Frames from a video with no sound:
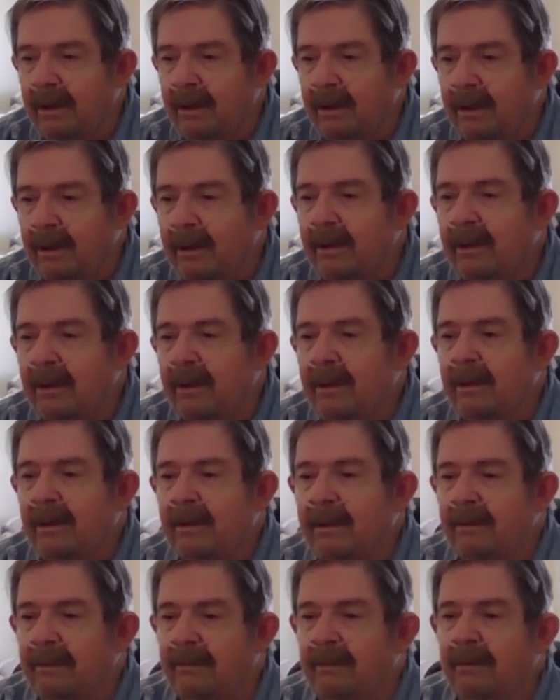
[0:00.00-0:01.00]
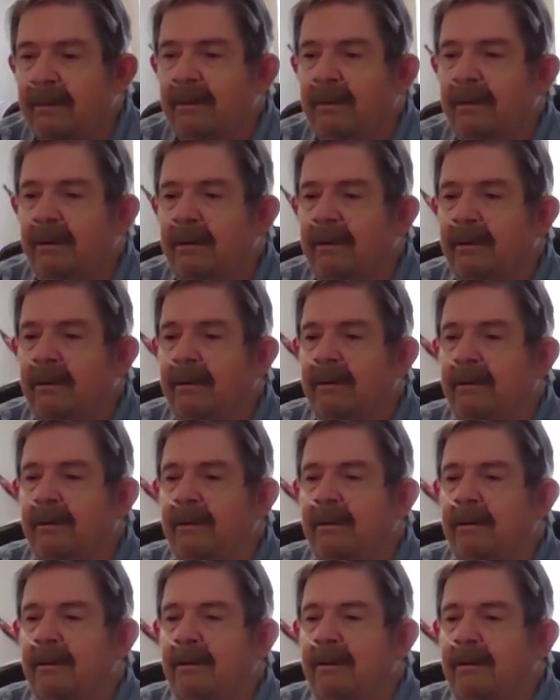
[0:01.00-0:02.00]

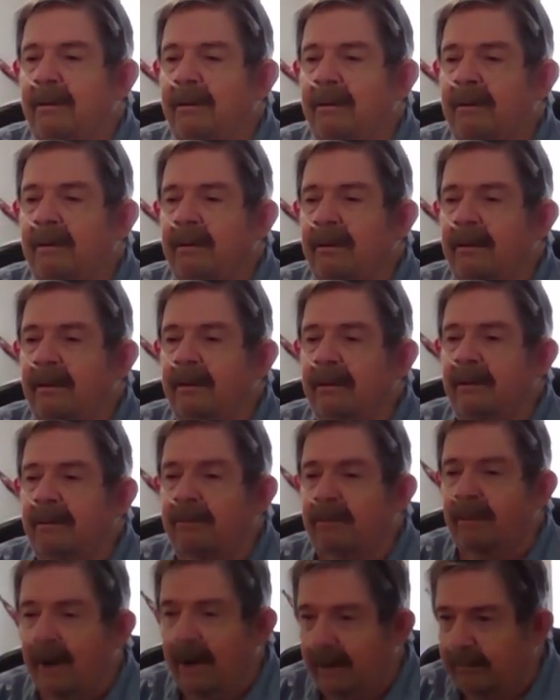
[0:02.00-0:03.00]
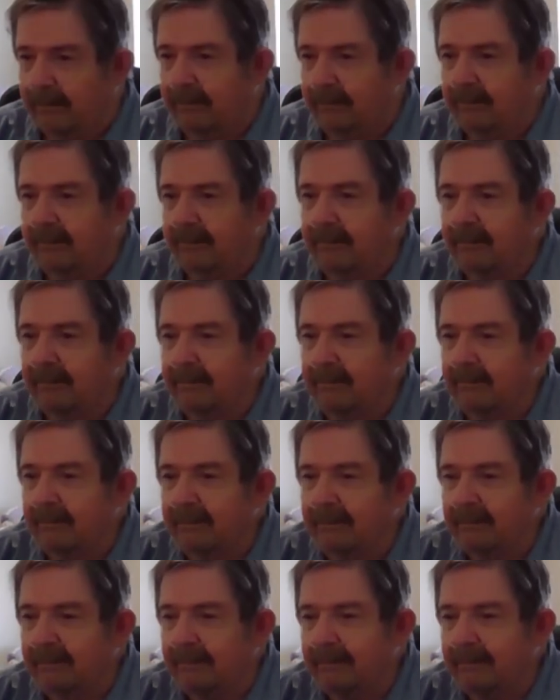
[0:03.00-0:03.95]
No words are spoken by the person on screen.